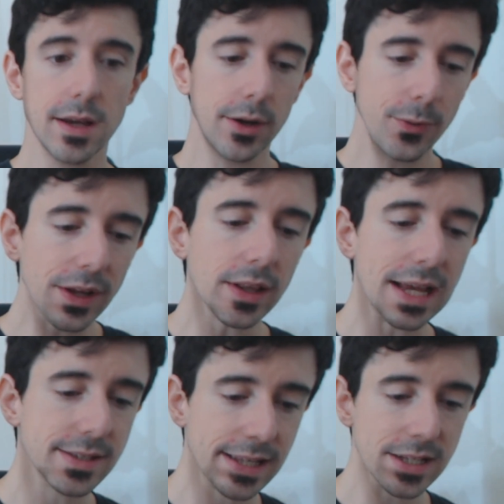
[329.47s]
I
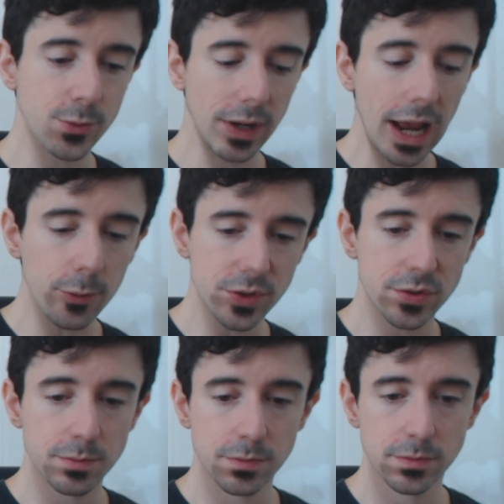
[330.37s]
realized this when I
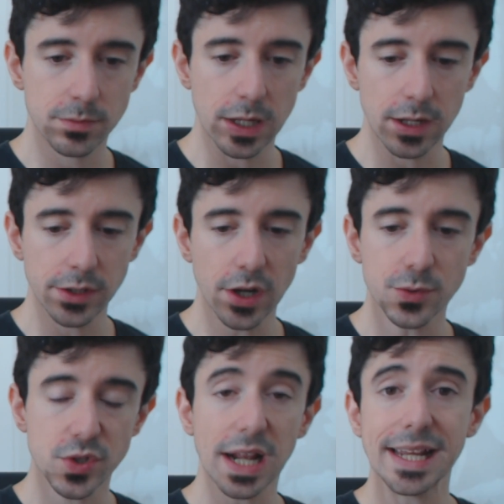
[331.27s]
was, you know,
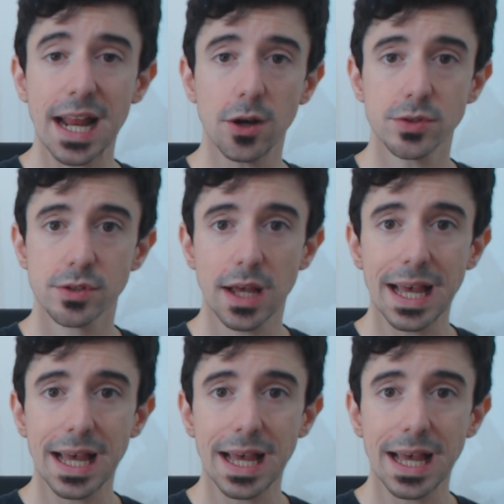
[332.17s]
starting out.